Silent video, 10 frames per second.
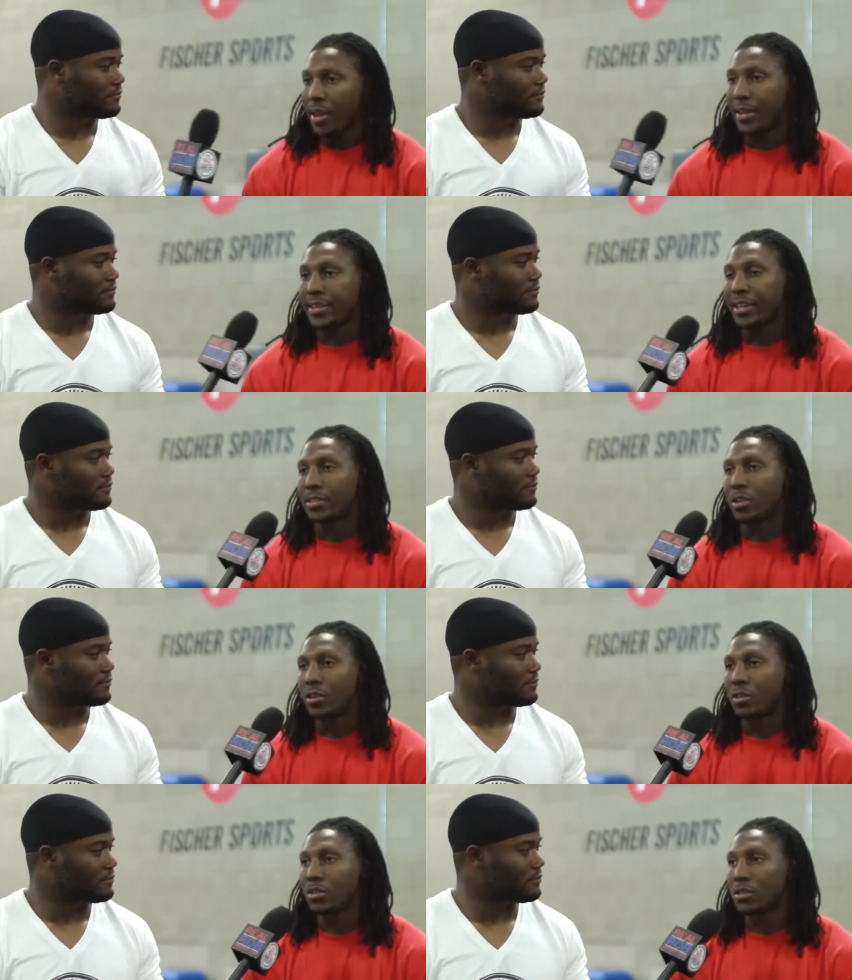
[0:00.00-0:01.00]
Speaker 1: i think
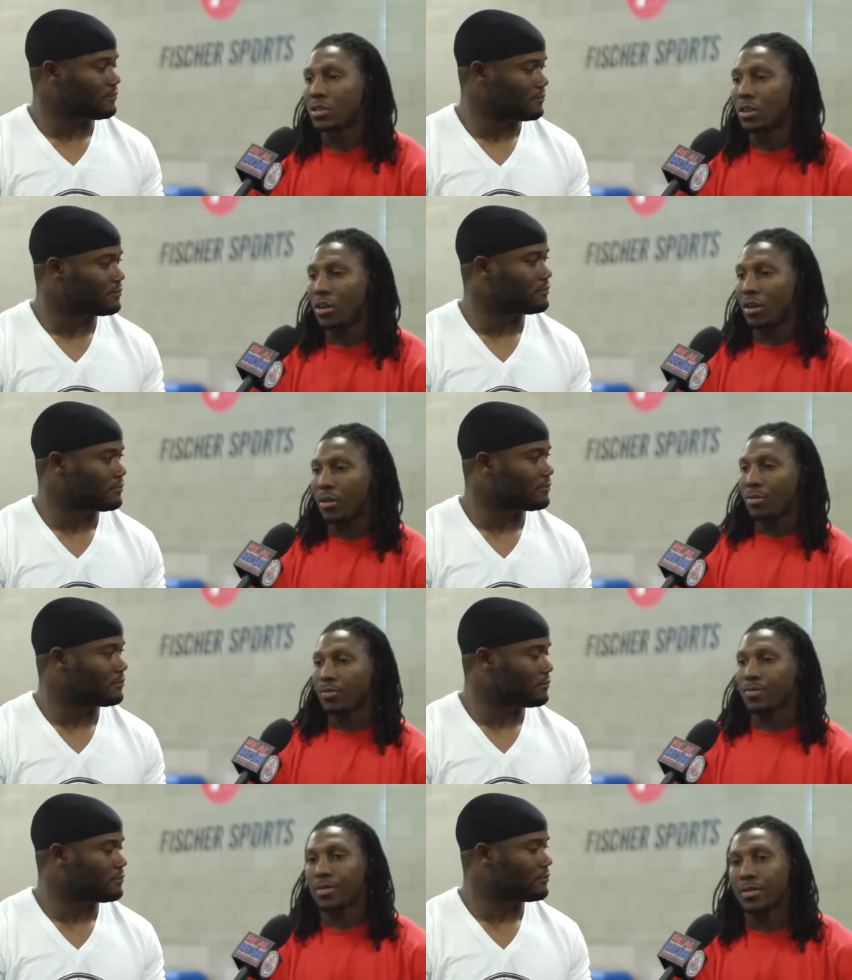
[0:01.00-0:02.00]
so you know
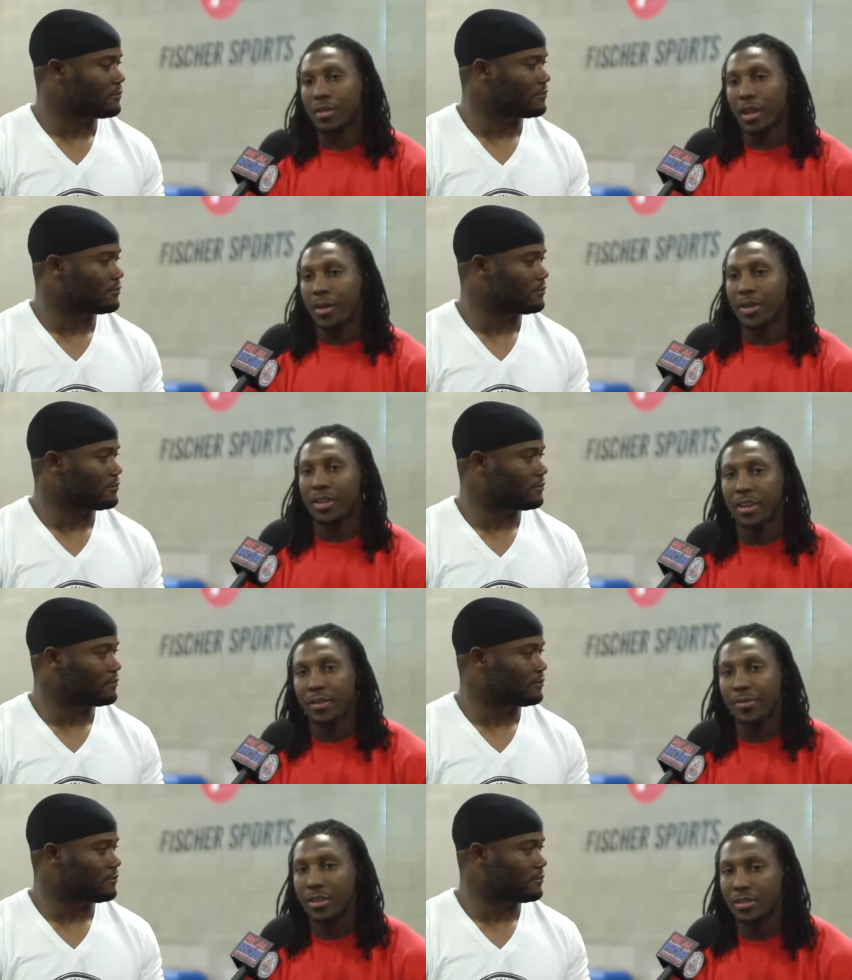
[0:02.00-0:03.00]
um, I mean, the
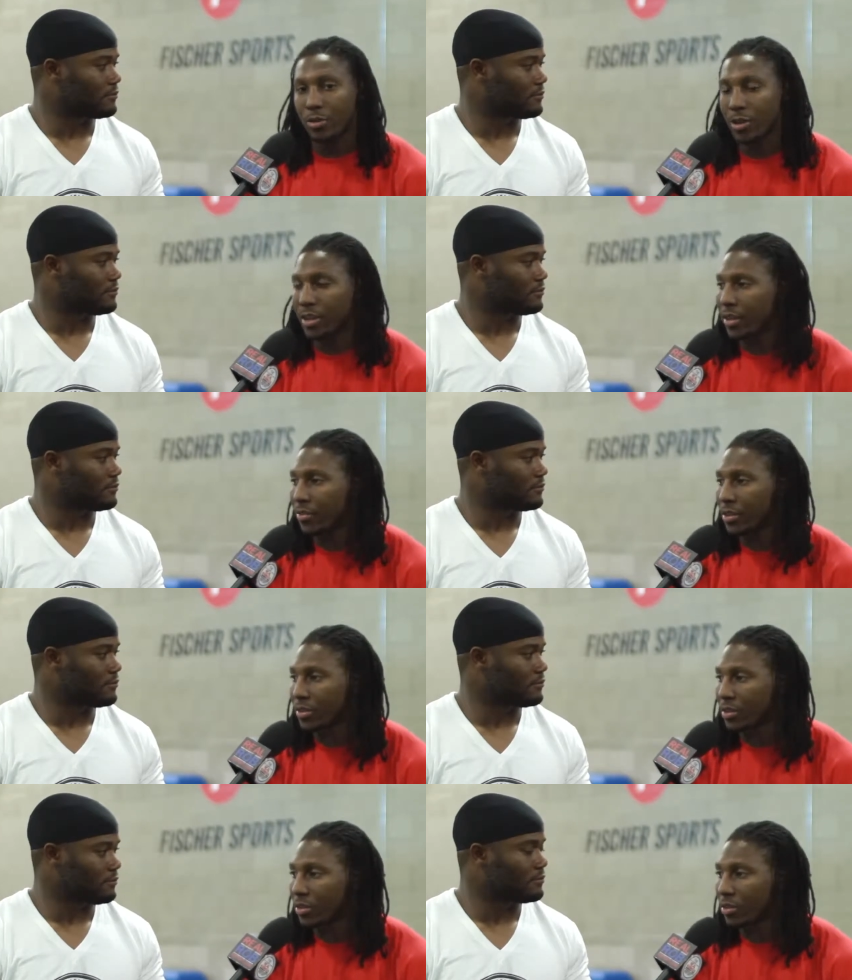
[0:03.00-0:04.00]
NFL is a great living,
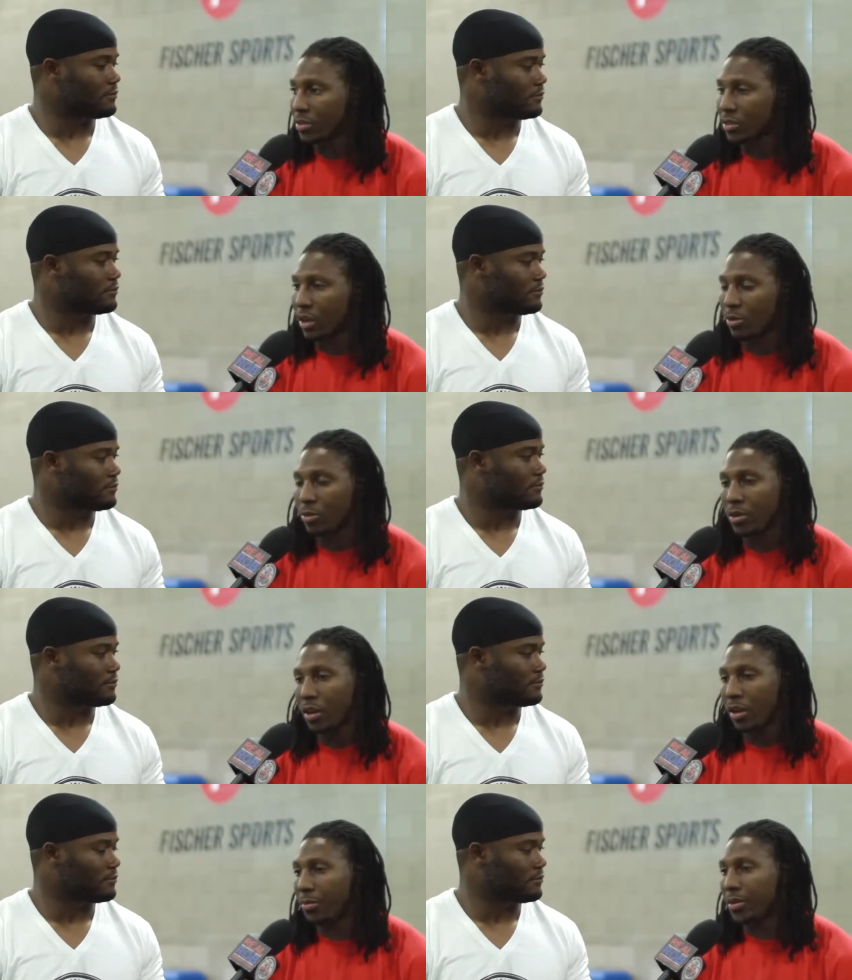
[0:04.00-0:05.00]
you know, to start with. We
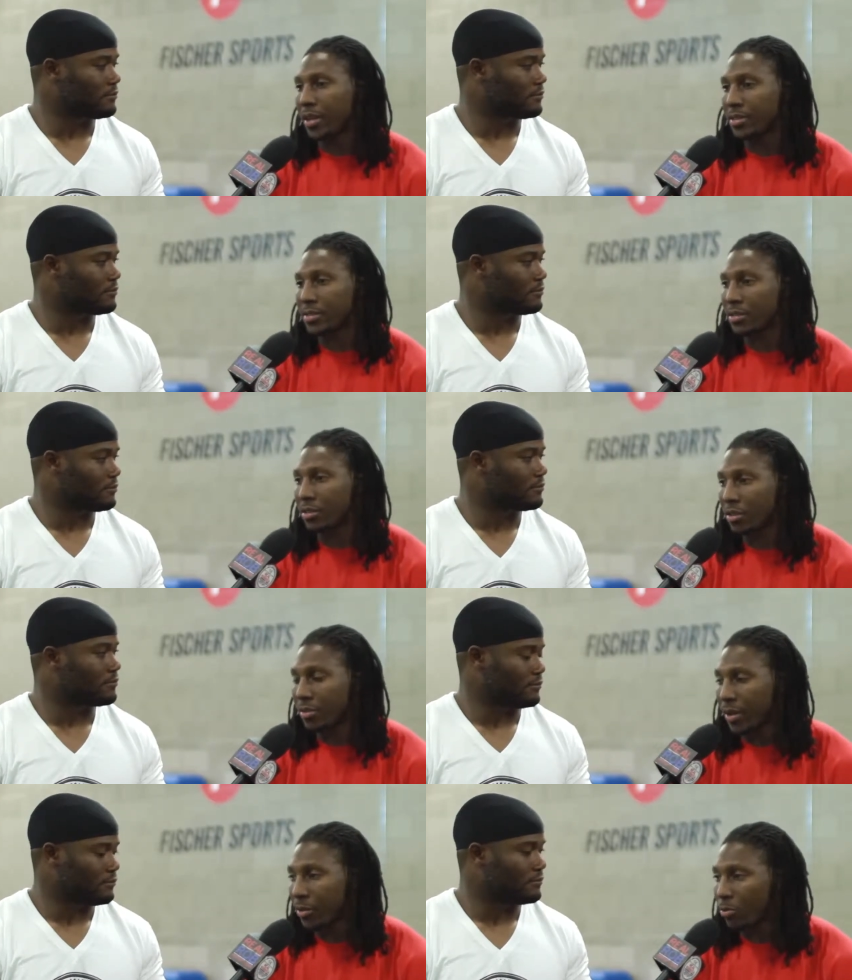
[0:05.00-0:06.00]
all blessed, you know, to
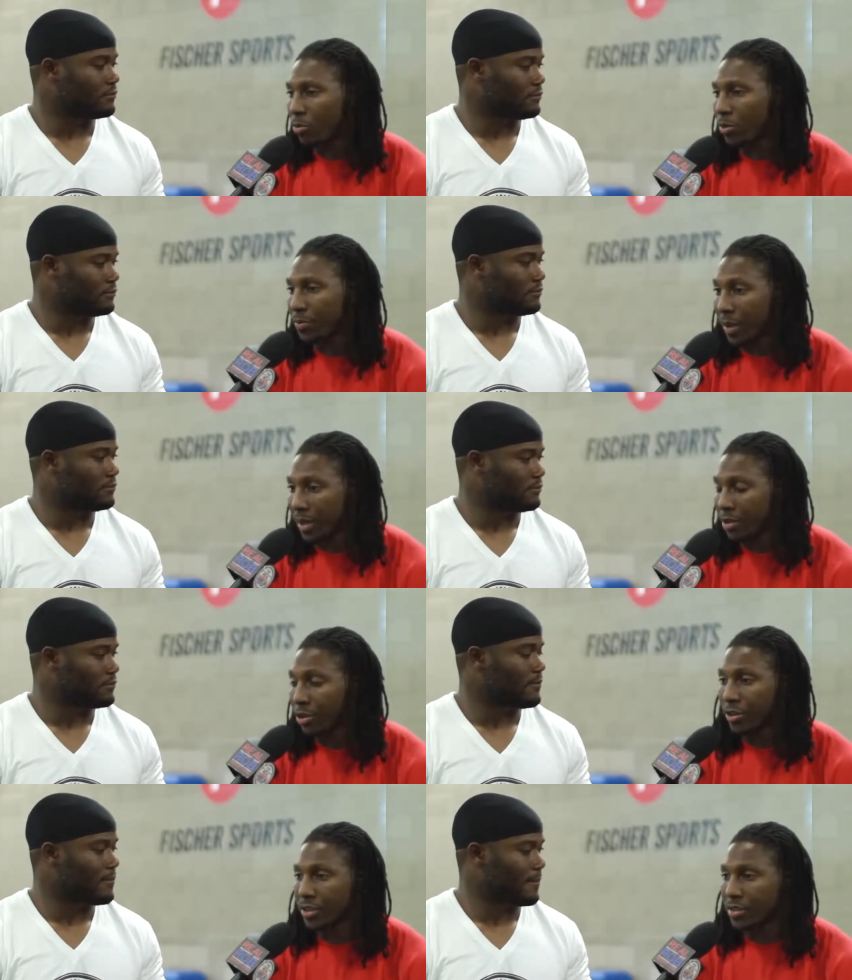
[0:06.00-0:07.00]
make what we make
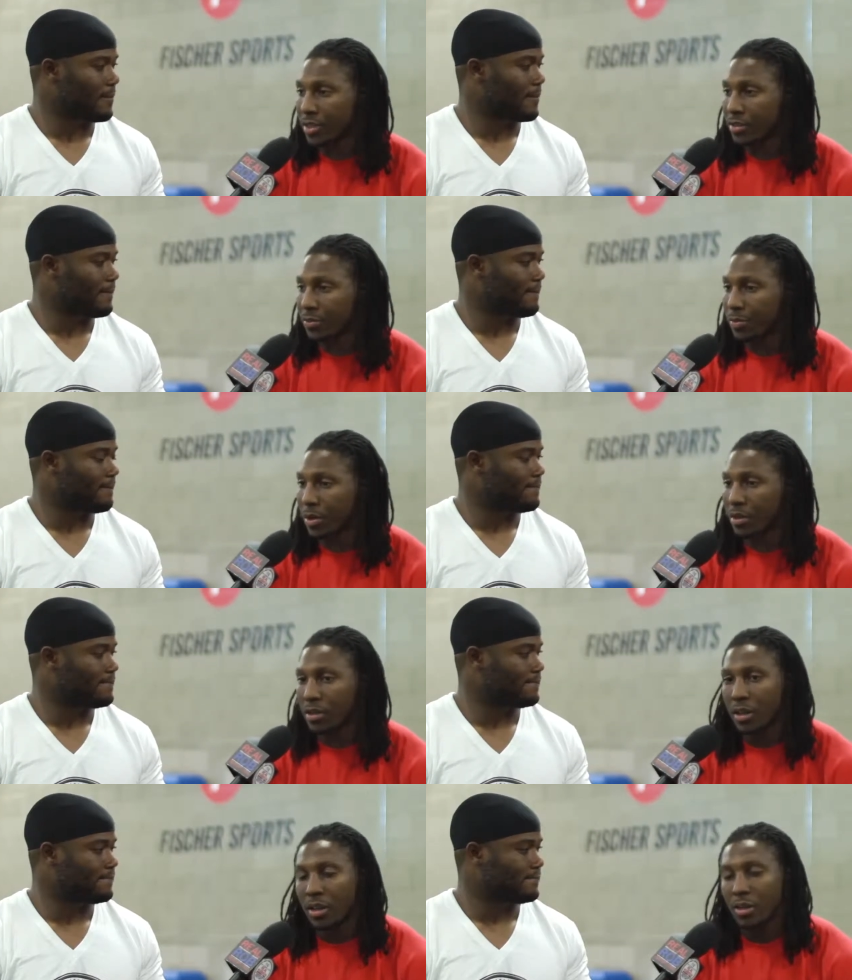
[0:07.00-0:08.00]
during the season. But,
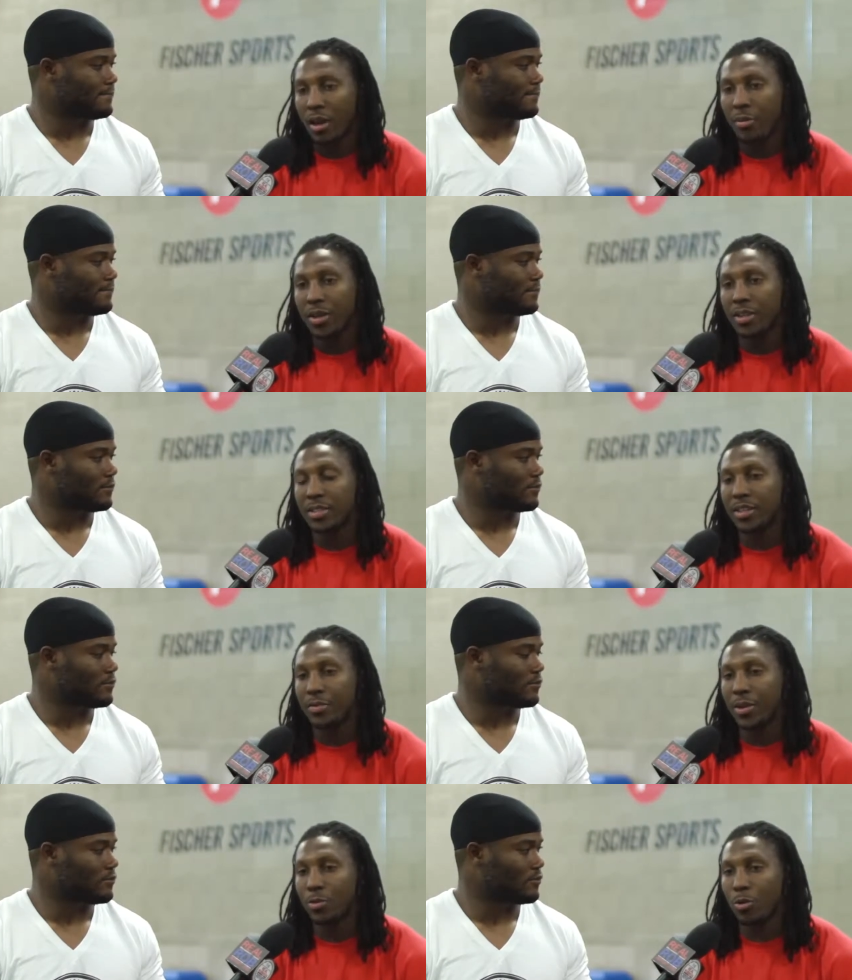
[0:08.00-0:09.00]
I mean, there should
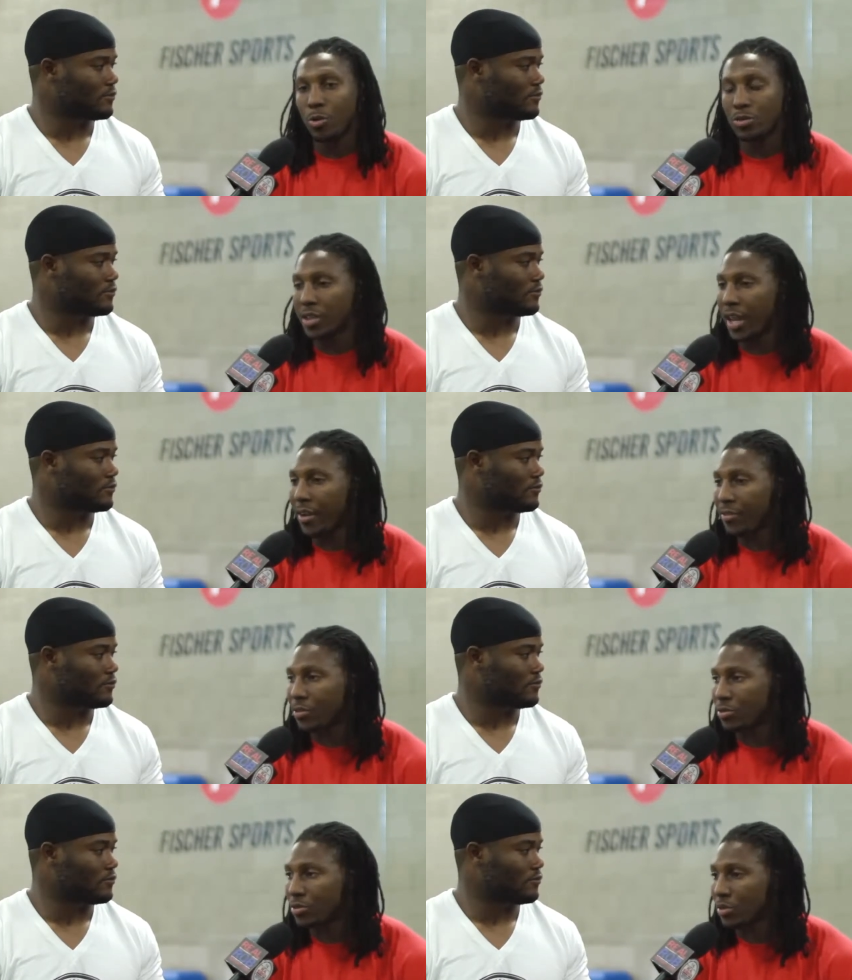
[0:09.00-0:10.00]
be roads and
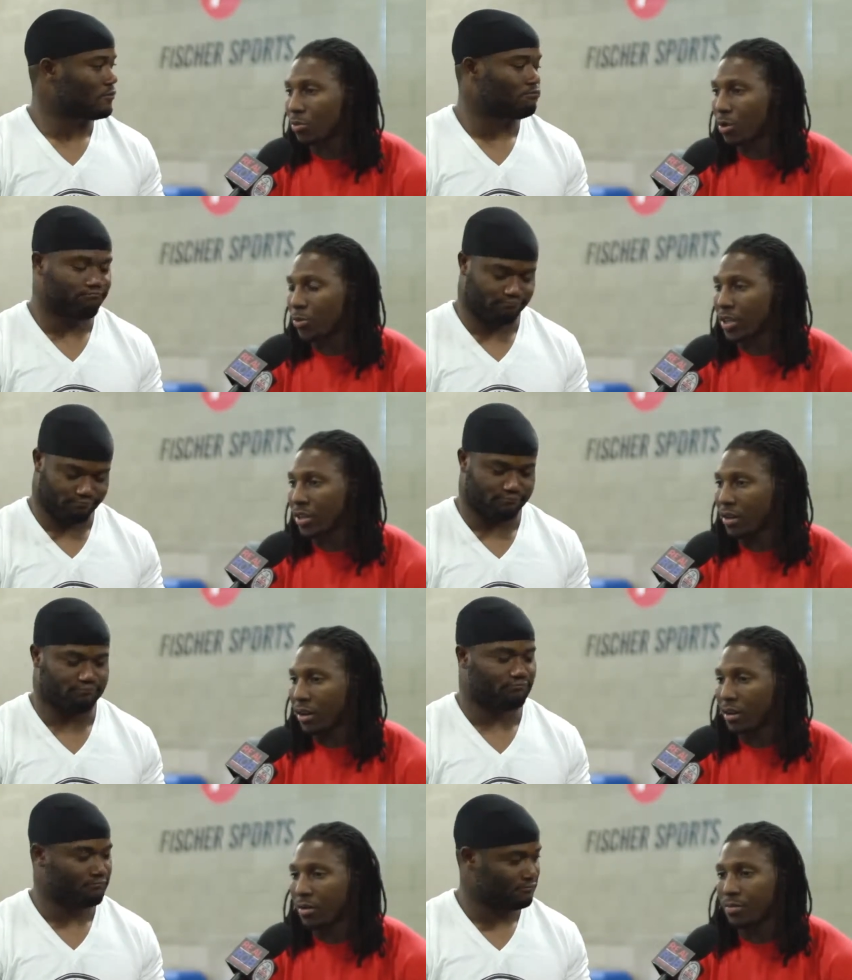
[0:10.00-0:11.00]
avenues to where we can,
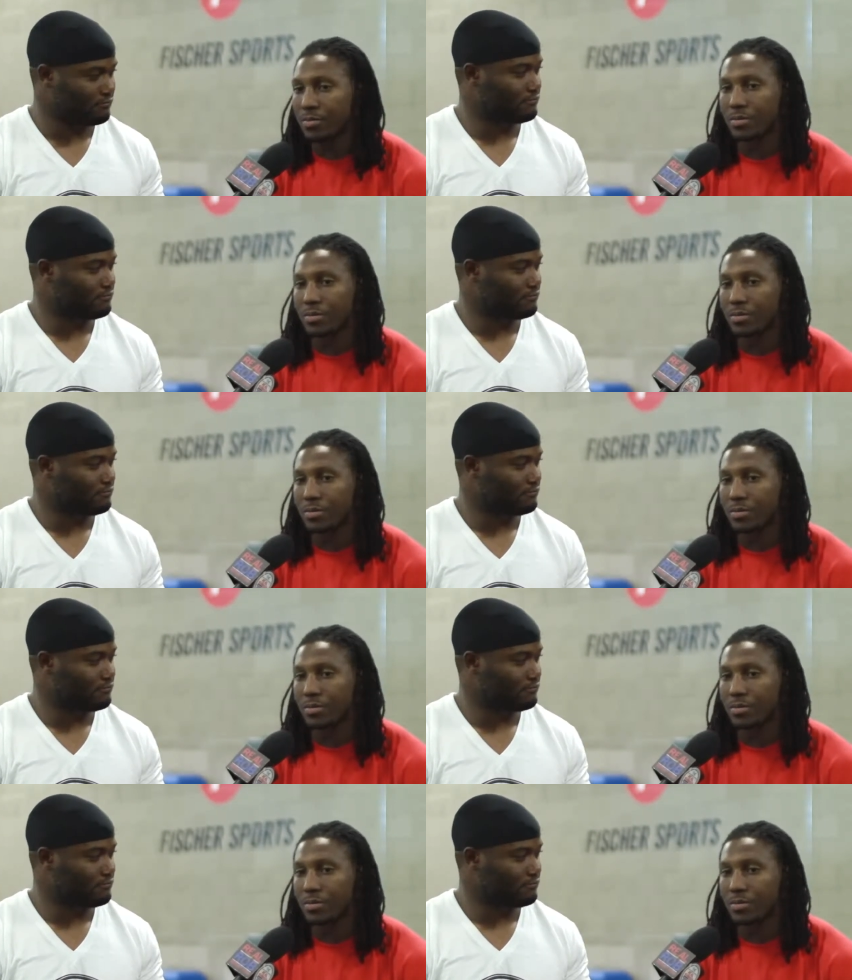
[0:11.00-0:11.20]
um,